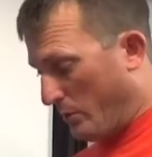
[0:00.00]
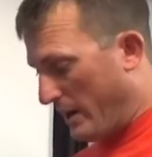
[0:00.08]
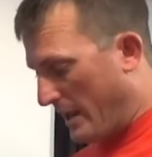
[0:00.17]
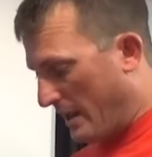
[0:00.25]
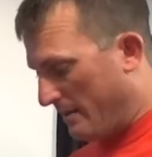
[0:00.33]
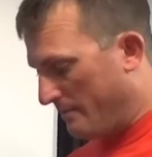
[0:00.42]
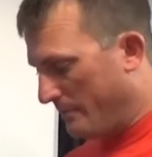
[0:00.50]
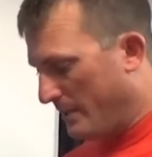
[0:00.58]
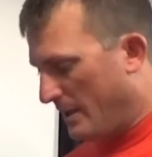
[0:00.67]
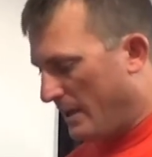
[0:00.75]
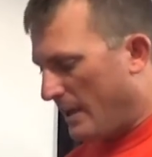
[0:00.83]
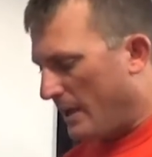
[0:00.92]
went in
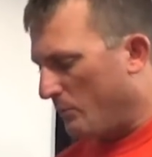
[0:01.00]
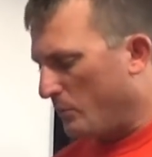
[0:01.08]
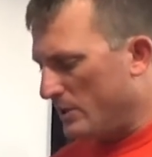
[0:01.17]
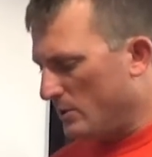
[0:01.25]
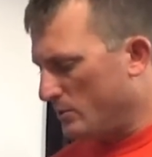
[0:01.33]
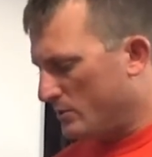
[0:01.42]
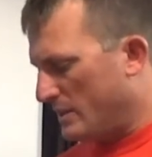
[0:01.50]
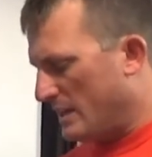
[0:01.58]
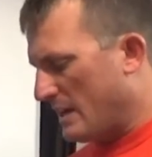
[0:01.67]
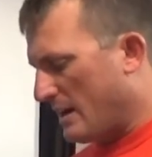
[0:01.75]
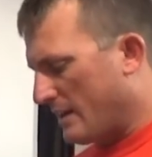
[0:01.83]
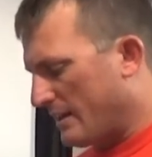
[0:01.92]
and we use
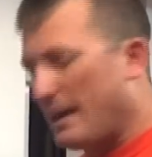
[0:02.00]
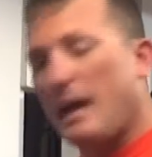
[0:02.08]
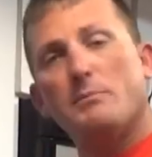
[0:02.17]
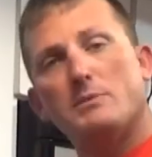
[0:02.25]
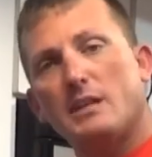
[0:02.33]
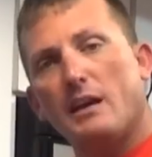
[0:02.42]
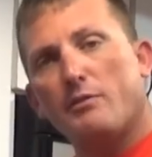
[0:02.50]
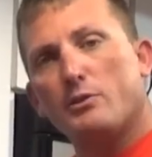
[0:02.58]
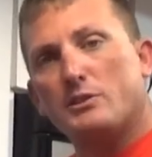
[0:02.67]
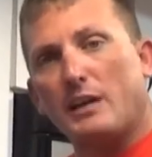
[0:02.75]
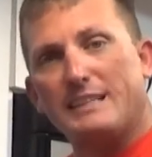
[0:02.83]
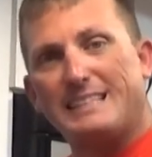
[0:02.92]
the uh, Game
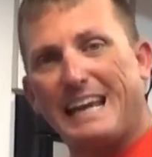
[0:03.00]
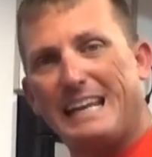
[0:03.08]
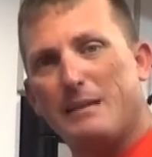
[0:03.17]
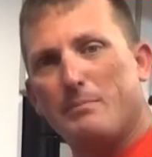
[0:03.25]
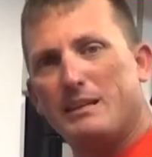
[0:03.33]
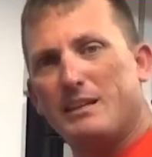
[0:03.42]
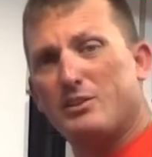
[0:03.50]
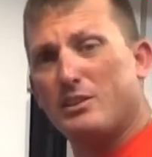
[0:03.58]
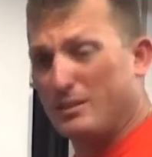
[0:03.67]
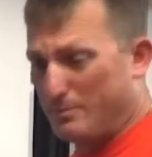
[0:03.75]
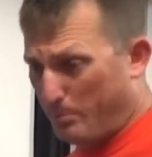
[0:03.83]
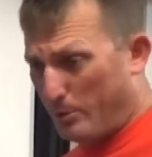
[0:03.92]
Savers Titanium Edition.
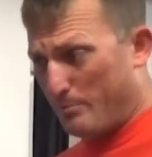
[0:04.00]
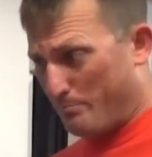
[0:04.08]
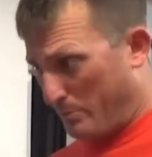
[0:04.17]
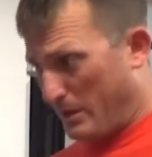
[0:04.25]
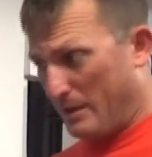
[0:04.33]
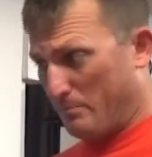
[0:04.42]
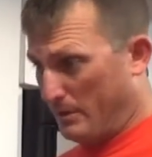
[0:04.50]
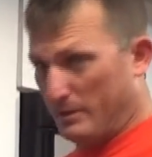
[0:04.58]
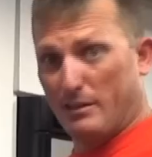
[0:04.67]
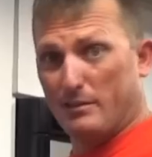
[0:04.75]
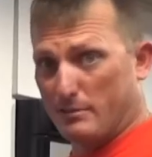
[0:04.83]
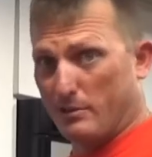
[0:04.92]
It's pretty big, but it
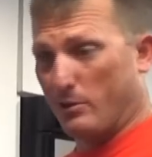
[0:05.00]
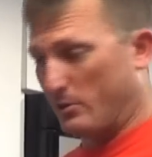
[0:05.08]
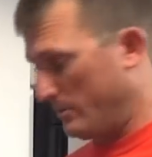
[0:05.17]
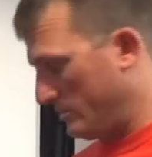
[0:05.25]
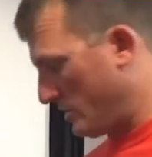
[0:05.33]
does a darn good